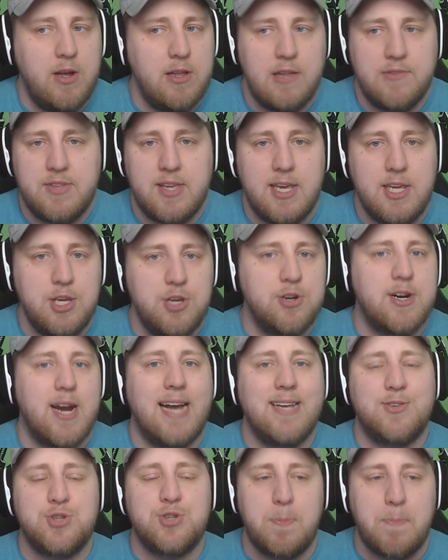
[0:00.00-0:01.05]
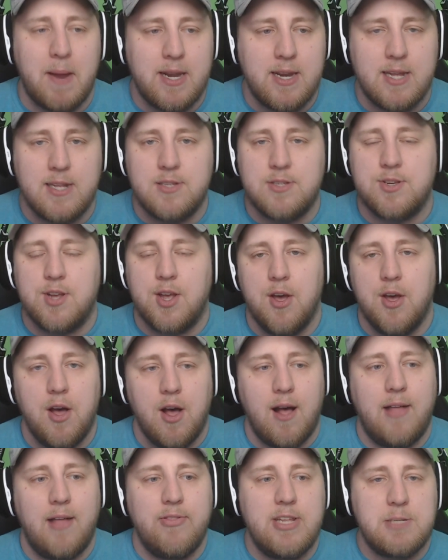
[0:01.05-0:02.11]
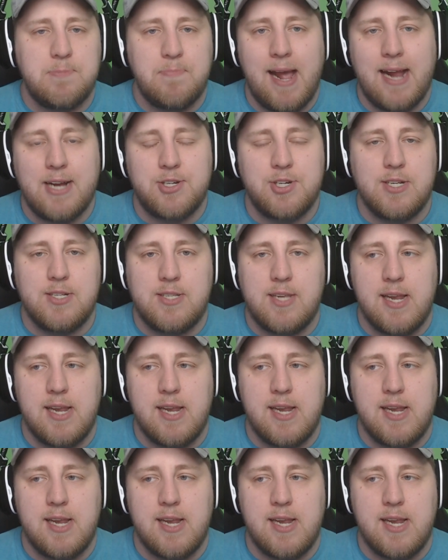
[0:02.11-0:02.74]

I'd love to get your guys' opinions on these matches,